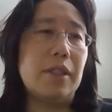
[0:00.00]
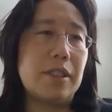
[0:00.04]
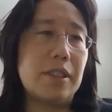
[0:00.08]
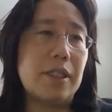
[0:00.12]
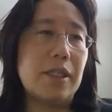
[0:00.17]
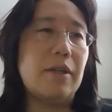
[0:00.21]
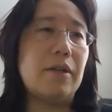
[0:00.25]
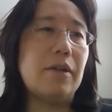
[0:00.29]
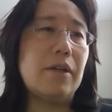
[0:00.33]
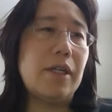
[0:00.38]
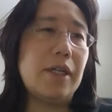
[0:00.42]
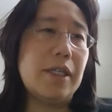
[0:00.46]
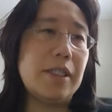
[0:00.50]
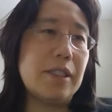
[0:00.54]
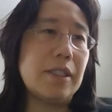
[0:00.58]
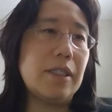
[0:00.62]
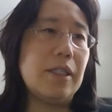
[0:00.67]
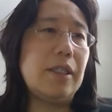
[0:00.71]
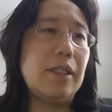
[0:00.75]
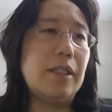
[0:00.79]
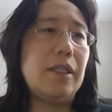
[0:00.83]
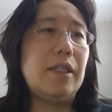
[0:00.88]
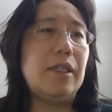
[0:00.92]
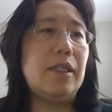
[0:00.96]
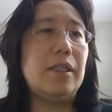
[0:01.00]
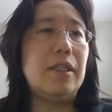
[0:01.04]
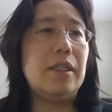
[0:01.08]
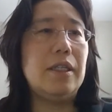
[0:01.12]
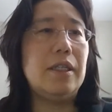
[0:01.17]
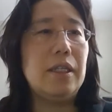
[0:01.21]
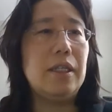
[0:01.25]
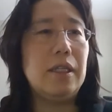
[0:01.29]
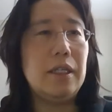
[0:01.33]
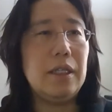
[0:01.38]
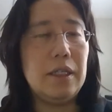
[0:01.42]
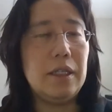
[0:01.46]
et cetera,
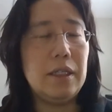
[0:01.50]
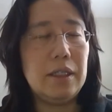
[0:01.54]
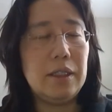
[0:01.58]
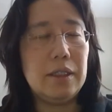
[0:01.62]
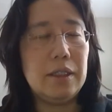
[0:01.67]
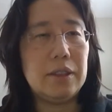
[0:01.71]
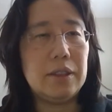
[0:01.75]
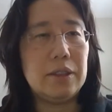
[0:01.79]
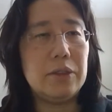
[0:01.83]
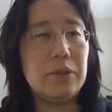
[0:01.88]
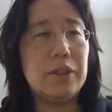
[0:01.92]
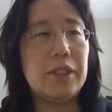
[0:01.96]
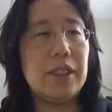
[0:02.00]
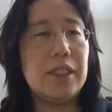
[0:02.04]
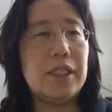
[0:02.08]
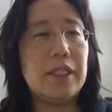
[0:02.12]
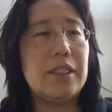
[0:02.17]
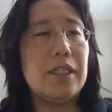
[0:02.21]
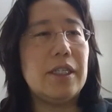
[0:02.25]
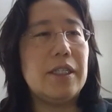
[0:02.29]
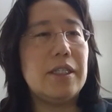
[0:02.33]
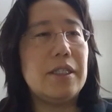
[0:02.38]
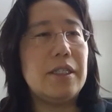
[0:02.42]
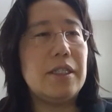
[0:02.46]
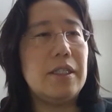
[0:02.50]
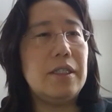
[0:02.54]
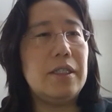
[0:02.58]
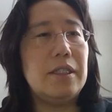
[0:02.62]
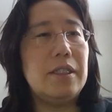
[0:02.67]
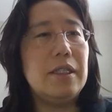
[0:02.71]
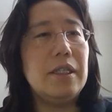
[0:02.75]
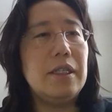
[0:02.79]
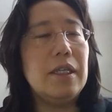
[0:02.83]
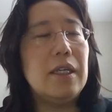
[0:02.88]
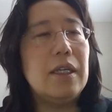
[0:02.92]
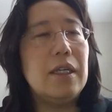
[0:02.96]
isolated, who get
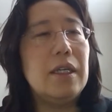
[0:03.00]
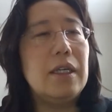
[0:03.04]
tested,